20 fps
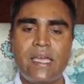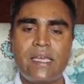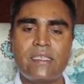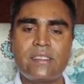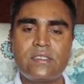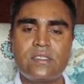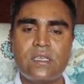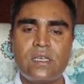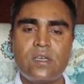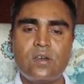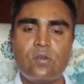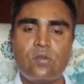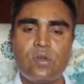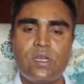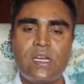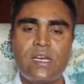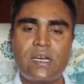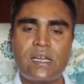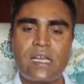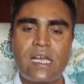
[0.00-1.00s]
as we
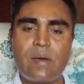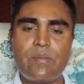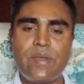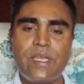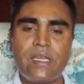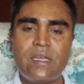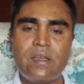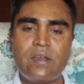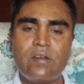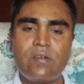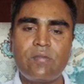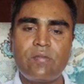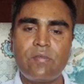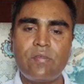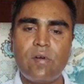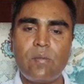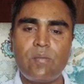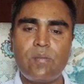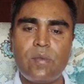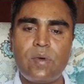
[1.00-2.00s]
are coming
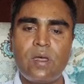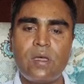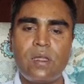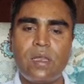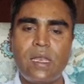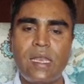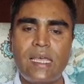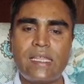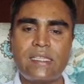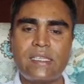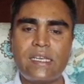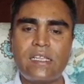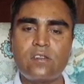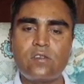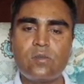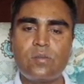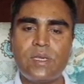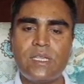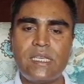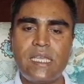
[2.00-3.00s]
from lateral
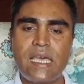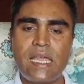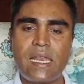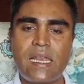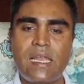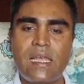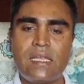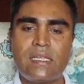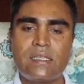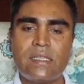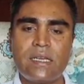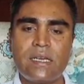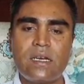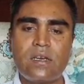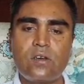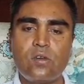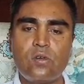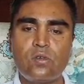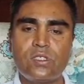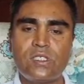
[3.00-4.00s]
to medial, there are
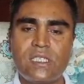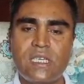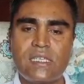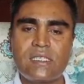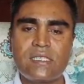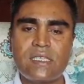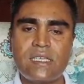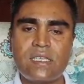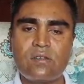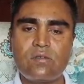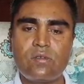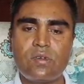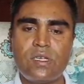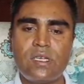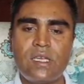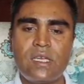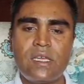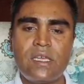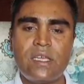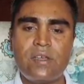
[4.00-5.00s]
no chance, and
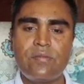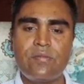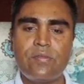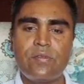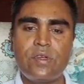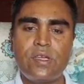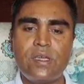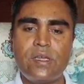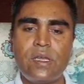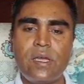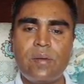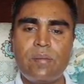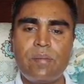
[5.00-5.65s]
if we